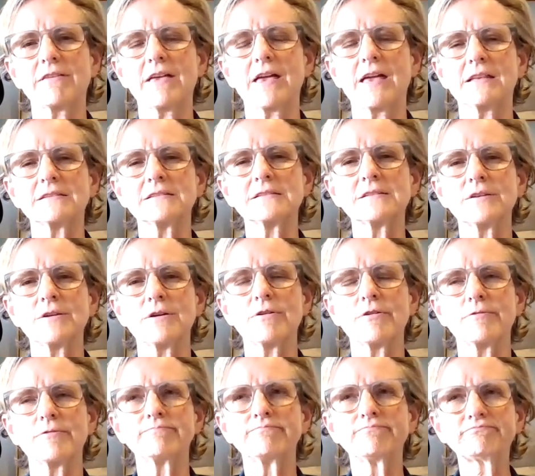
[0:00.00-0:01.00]
And
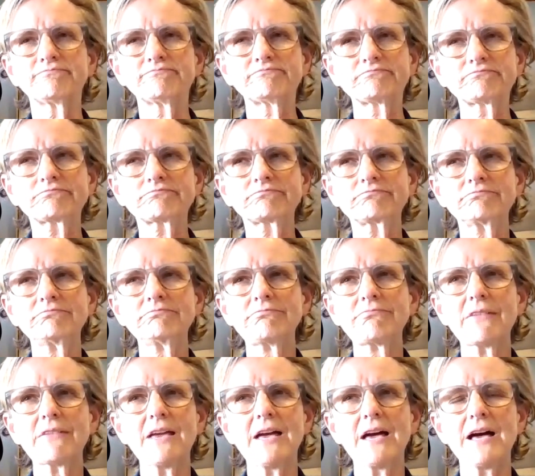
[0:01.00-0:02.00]
so,
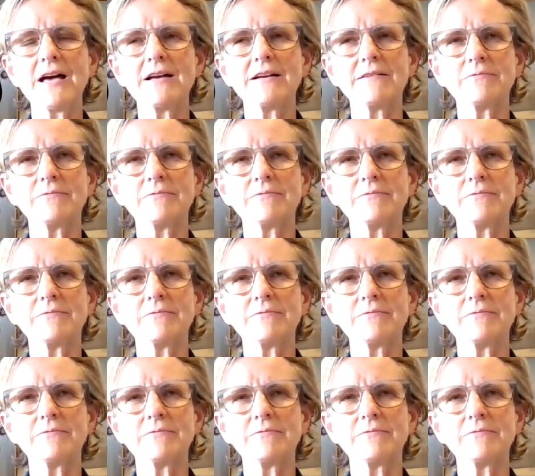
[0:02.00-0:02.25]
uh,